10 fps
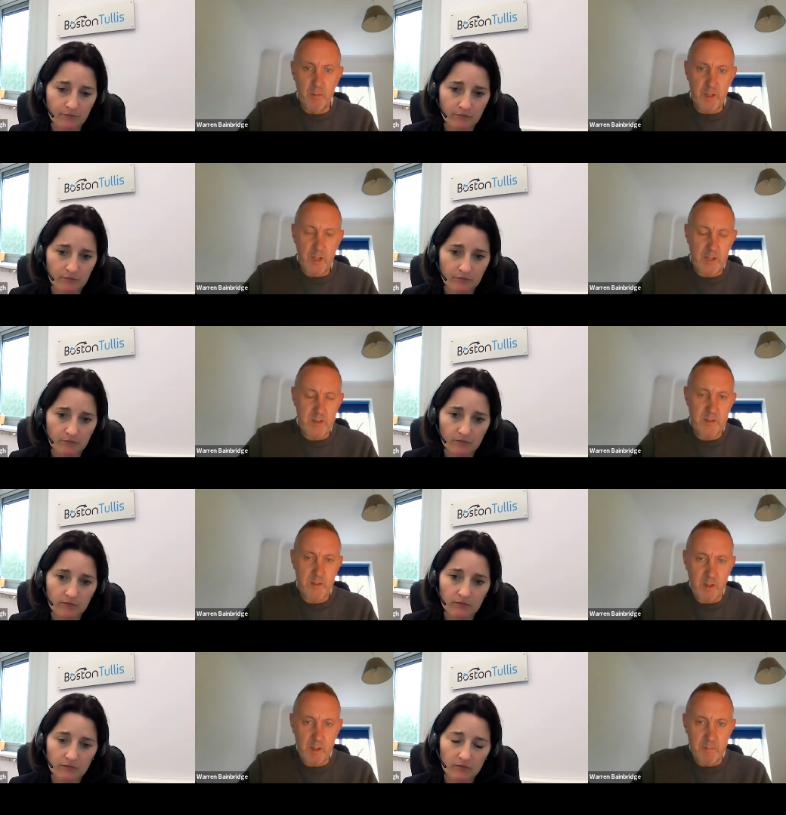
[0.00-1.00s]
Speaker 1: over the last
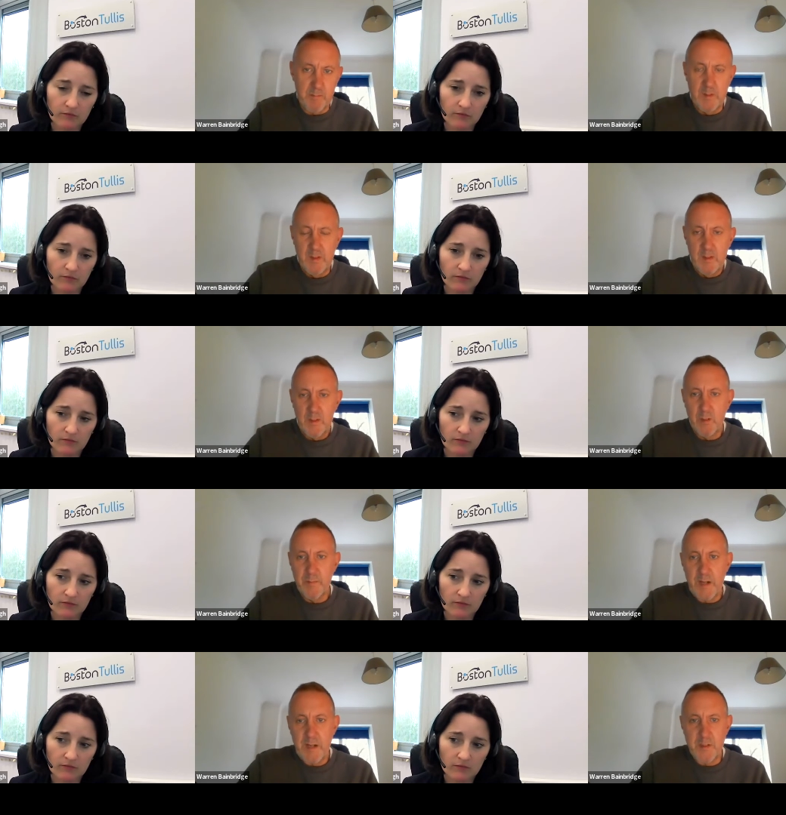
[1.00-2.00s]
uh, you know,
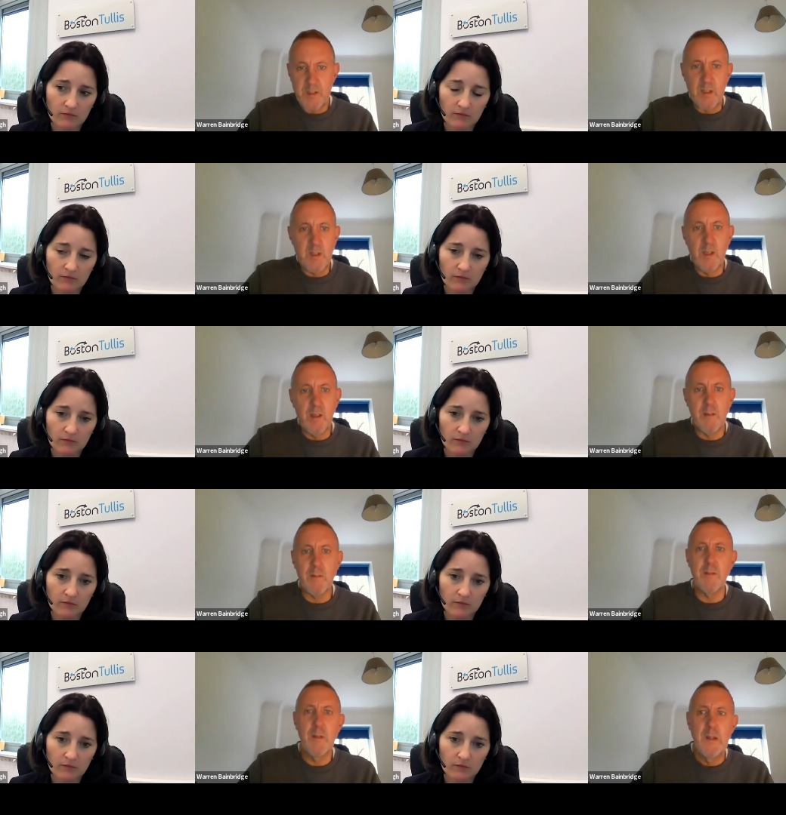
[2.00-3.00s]
five to 10
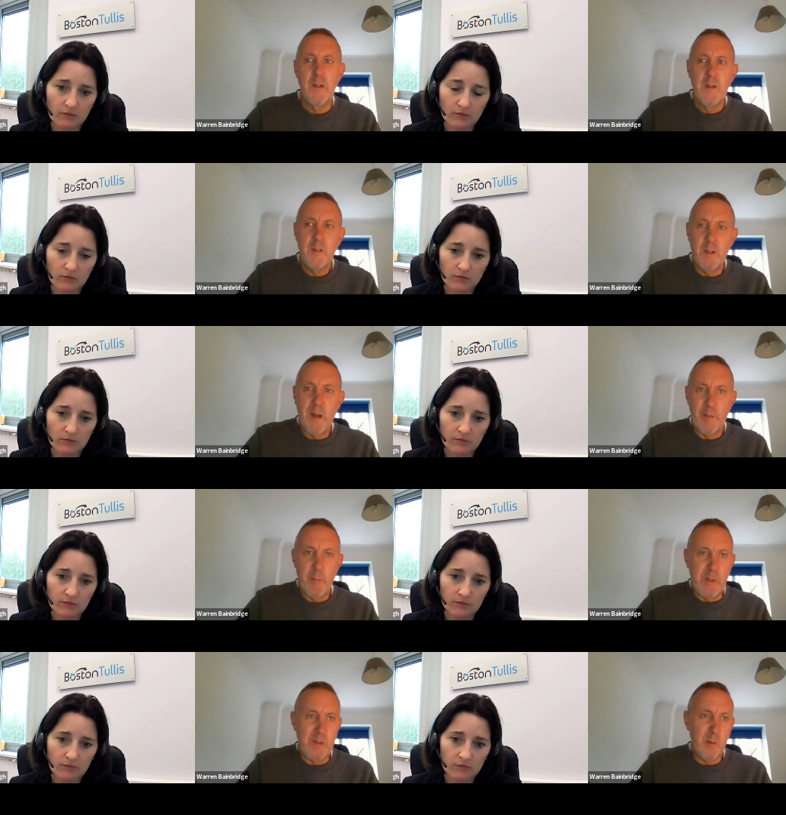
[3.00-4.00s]
years. You know,
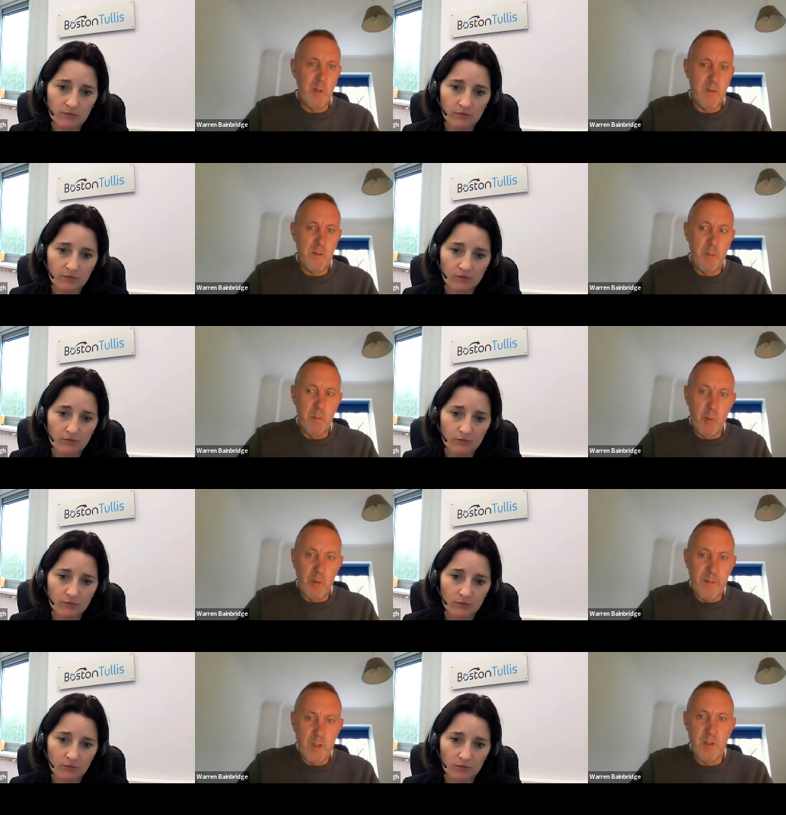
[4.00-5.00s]
everybody's looking to be more
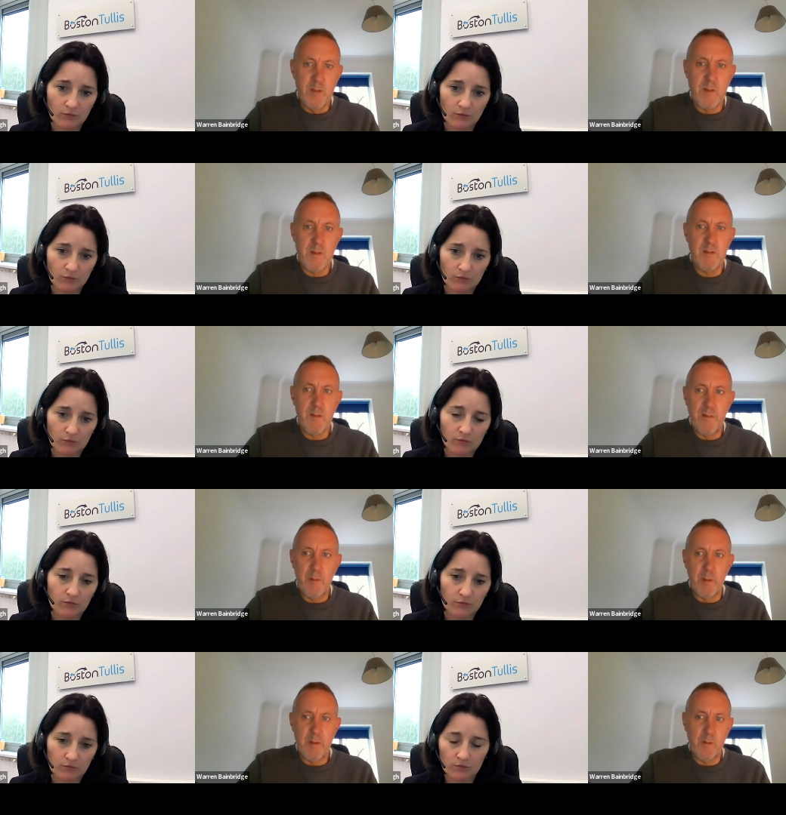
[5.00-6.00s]
efficient,
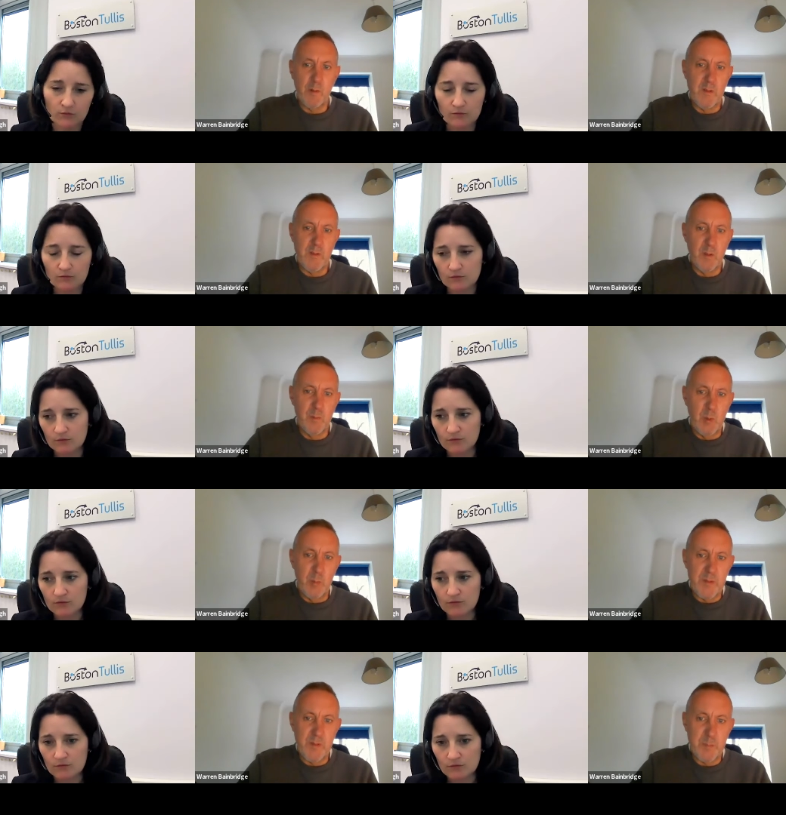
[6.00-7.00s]
everybody's looking to do more
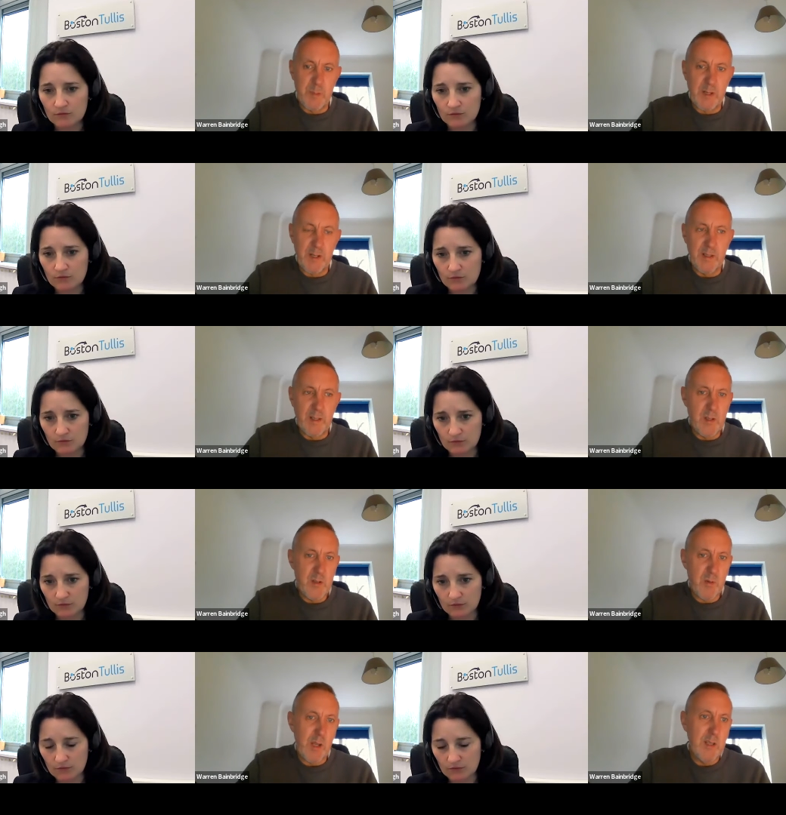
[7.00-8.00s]
business by e
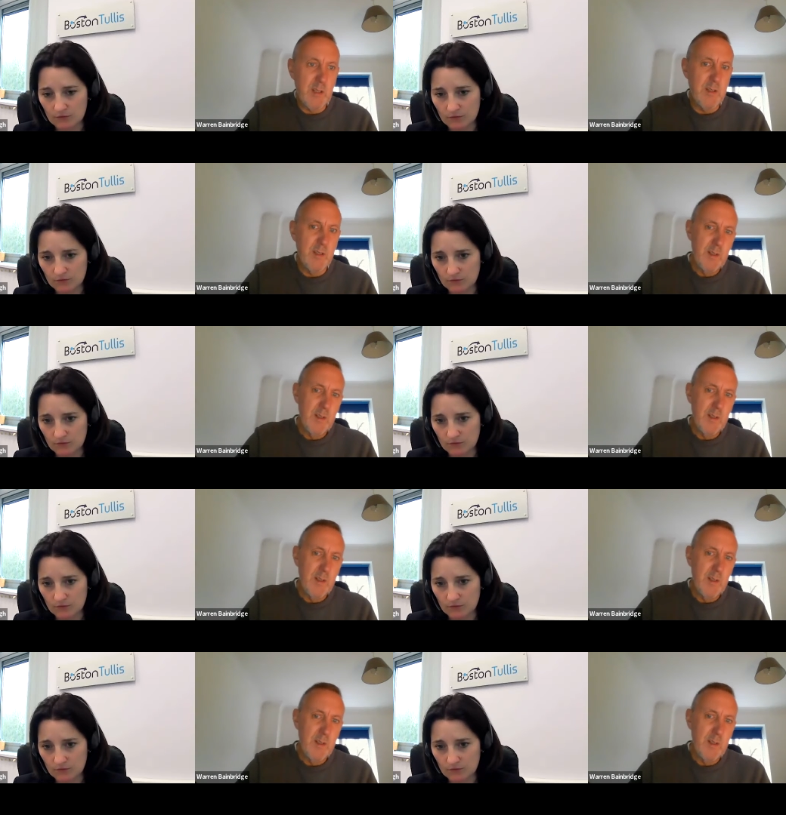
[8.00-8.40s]
trade.